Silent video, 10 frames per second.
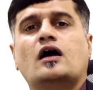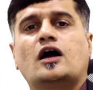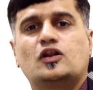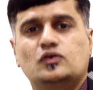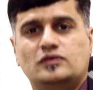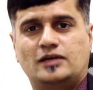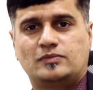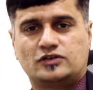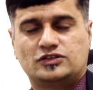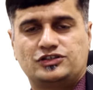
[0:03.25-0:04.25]
Hello, I'm
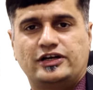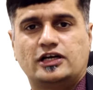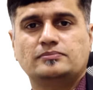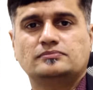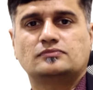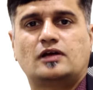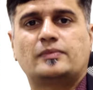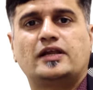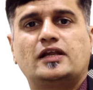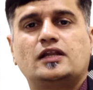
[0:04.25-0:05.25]
Dr. Sriram.
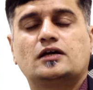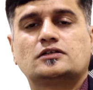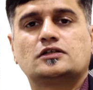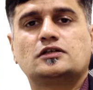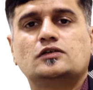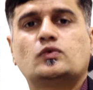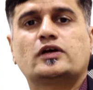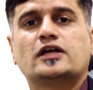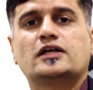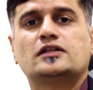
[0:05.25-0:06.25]
I'm an ENT consultant
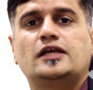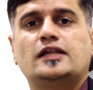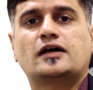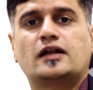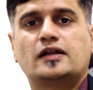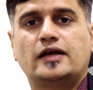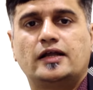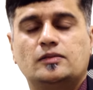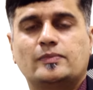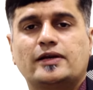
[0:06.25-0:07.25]
working at the Narayana
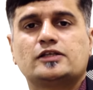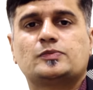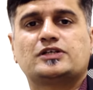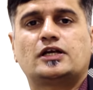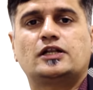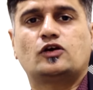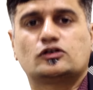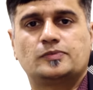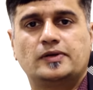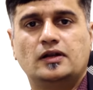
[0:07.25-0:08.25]
Health Multispecialty
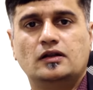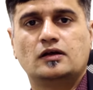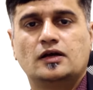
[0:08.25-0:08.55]
Hospital